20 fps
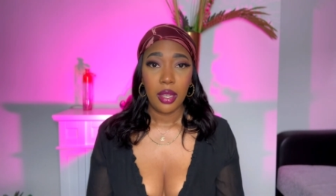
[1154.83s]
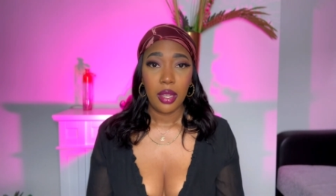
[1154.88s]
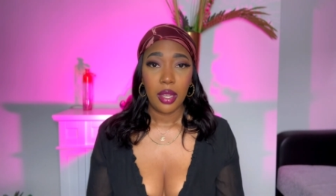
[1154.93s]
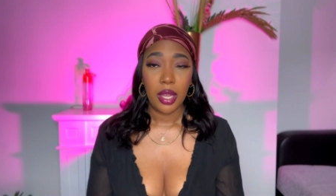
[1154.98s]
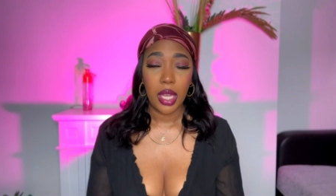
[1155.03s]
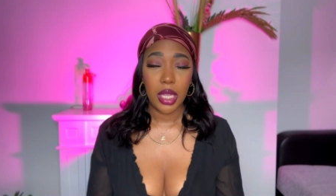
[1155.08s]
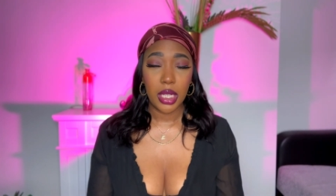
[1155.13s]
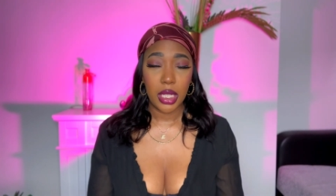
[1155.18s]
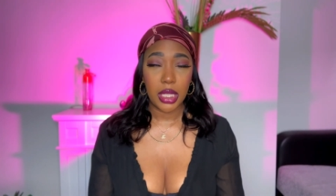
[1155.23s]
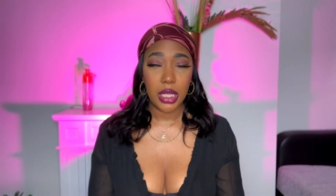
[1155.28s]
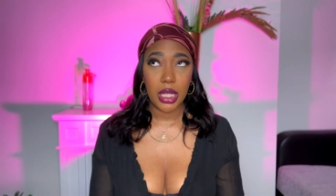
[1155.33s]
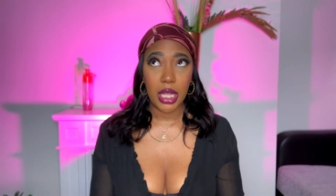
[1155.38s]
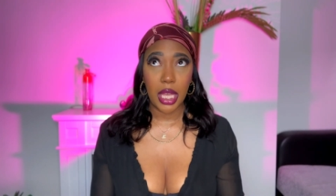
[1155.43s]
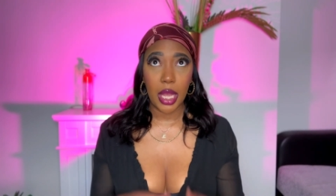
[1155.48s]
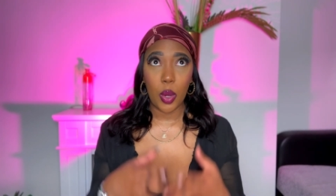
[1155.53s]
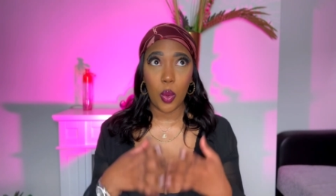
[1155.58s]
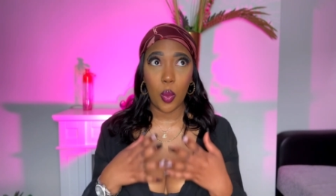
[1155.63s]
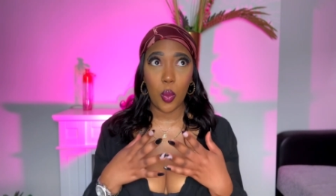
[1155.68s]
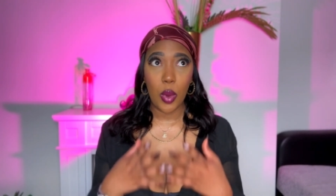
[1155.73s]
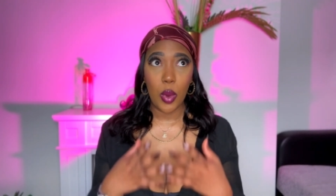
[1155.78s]
And it's like,
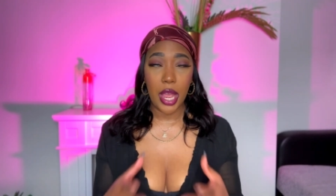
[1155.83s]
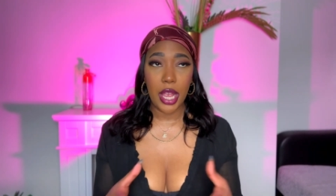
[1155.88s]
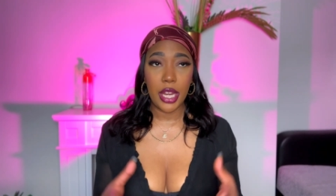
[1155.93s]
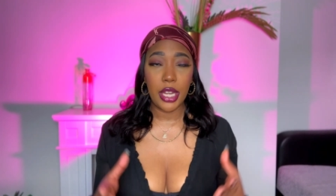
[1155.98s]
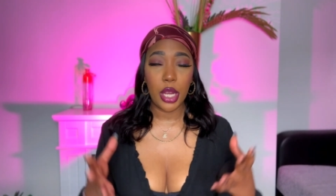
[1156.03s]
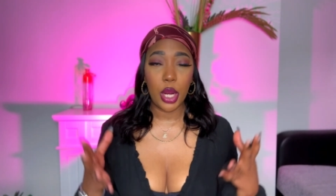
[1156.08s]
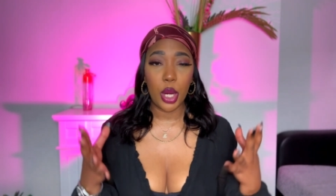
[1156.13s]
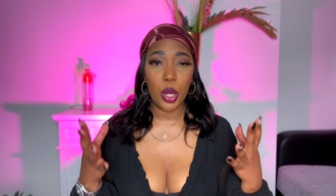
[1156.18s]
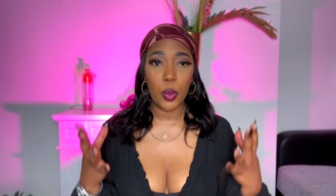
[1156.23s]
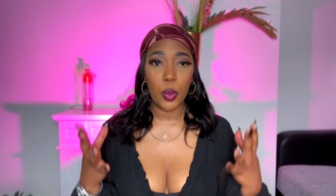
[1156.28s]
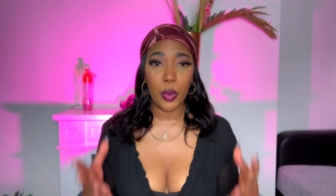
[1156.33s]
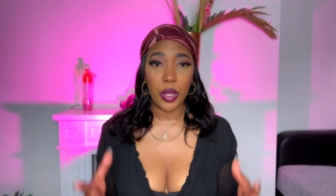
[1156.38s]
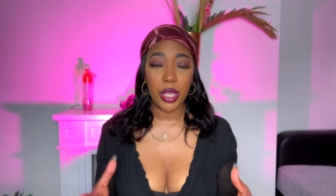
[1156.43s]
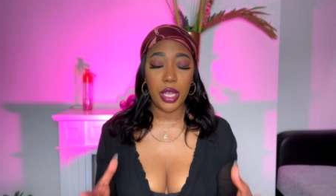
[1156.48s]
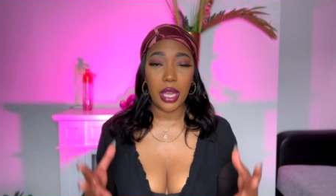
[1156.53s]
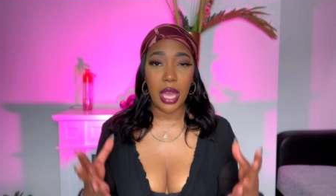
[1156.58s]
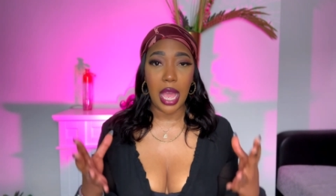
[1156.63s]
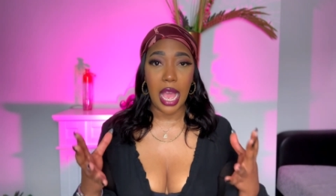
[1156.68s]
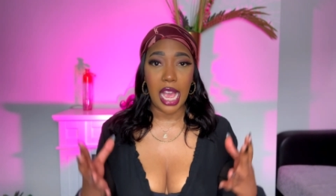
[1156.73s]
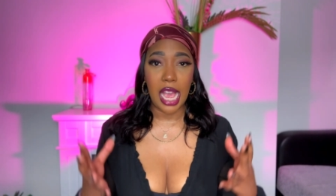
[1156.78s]
when are we
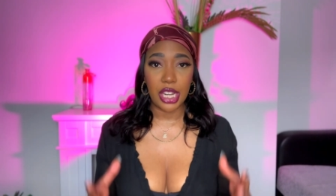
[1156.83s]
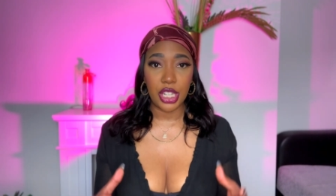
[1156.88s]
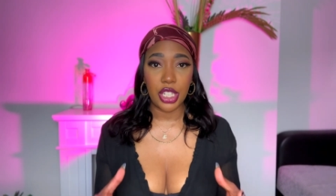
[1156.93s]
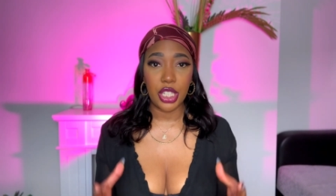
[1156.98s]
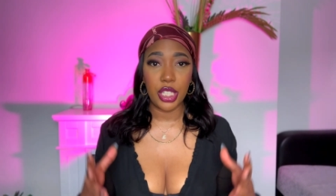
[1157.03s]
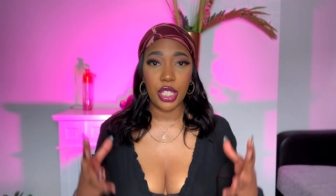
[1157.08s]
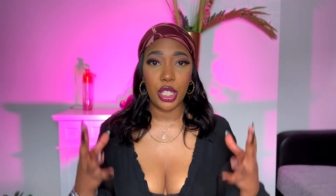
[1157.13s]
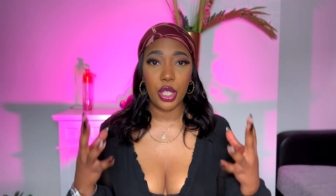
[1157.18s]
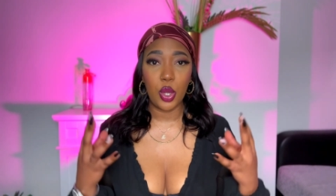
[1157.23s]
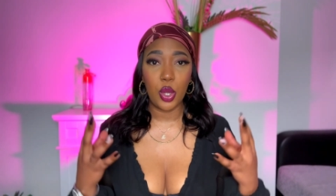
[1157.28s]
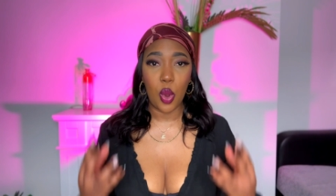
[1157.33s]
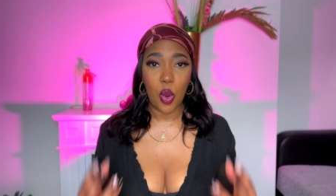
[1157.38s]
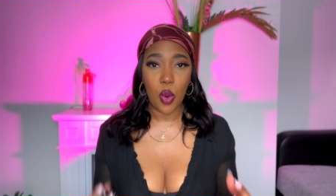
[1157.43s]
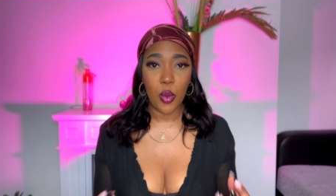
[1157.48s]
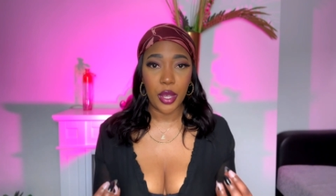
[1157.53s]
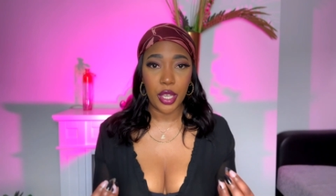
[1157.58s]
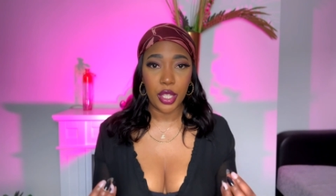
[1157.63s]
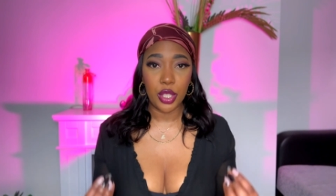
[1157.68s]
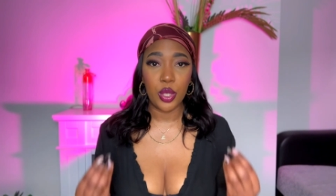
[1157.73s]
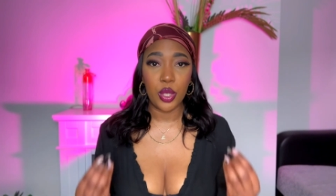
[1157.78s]
actually
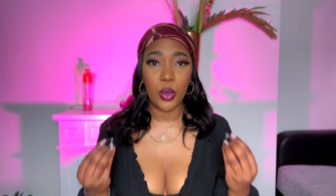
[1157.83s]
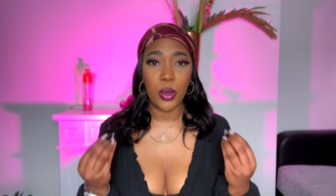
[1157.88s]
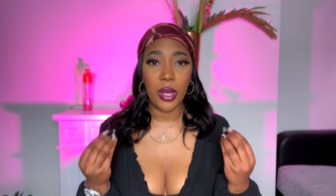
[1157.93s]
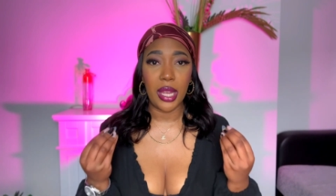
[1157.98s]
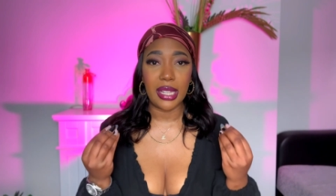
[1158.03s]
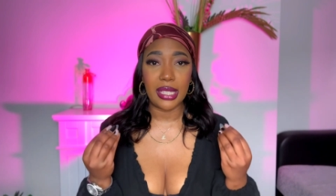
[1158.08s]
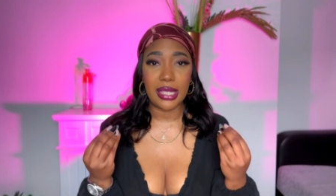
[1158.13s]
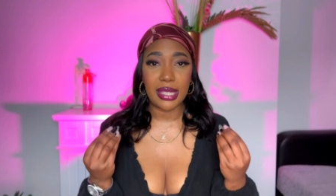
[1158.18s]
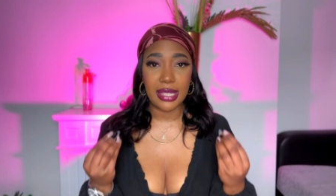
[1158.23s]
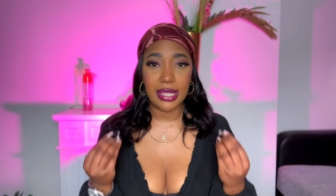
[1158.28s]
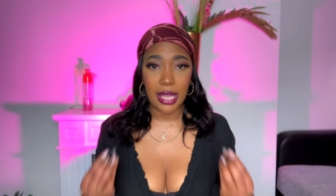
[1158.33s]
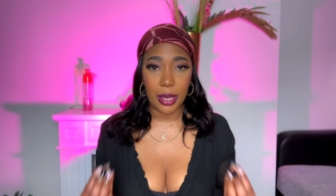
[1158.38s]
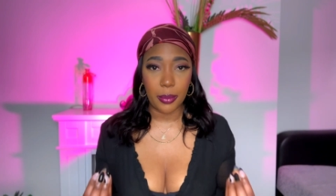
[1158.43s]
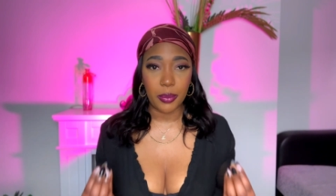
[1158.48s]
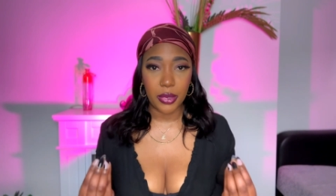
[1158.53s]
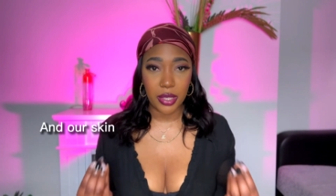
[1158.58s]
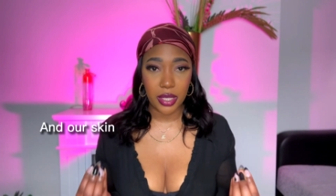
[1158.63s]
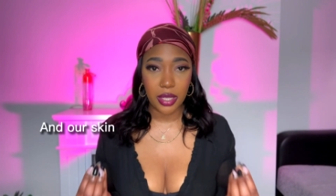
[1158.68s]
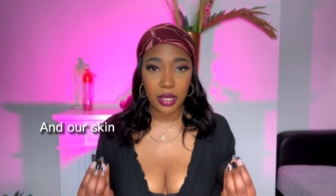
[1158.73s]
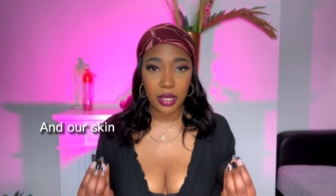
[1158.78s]
going to
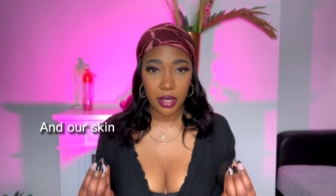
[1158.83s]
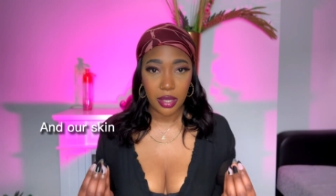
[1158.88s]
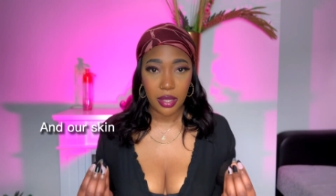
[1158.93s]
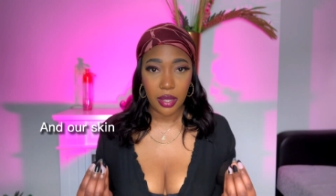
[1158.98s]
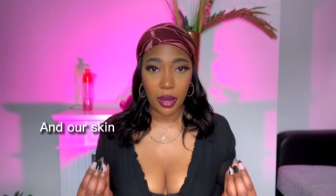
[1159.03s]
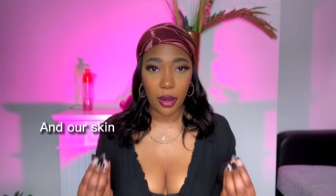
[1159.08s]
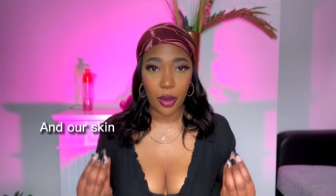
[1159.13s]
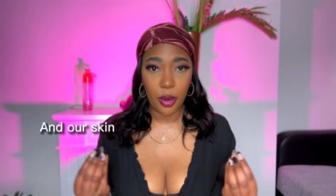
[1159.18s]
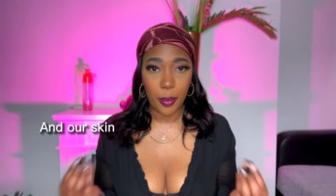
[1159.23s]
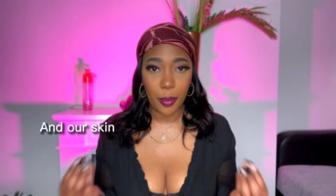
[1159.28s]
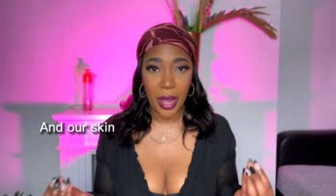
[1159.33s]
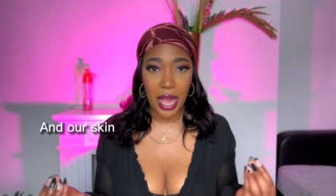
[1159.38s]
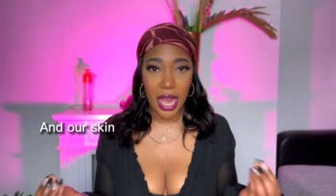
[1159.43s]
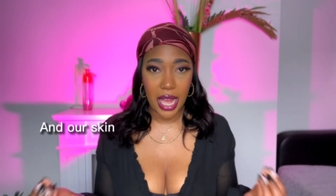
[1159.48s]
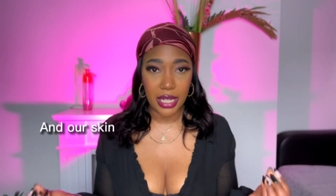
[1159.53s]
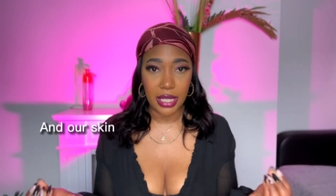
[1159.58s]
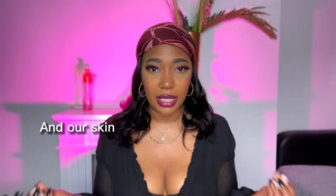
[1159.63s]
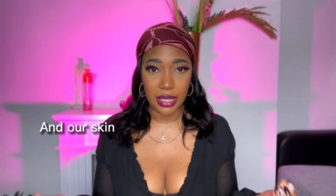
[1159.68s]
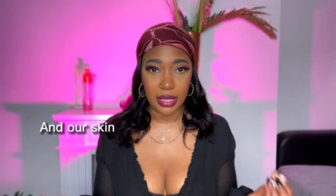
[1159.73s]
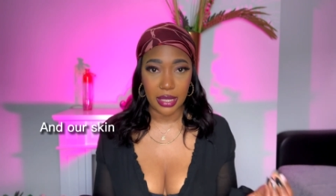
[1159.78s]
accept our
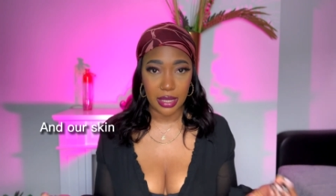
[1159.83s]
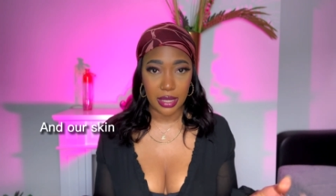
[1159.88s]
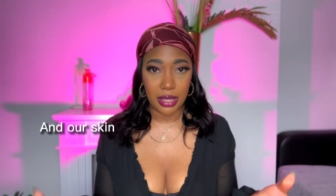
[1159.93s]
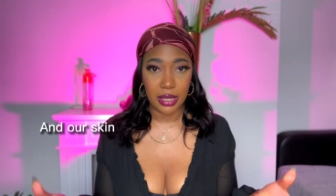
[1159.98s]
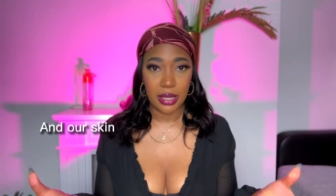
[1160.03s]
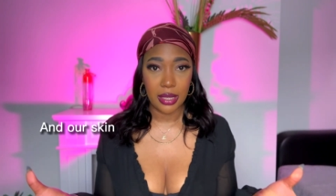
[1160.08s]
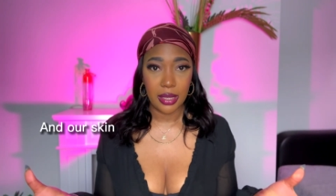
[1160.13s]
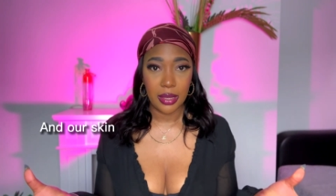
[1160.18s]
bodies?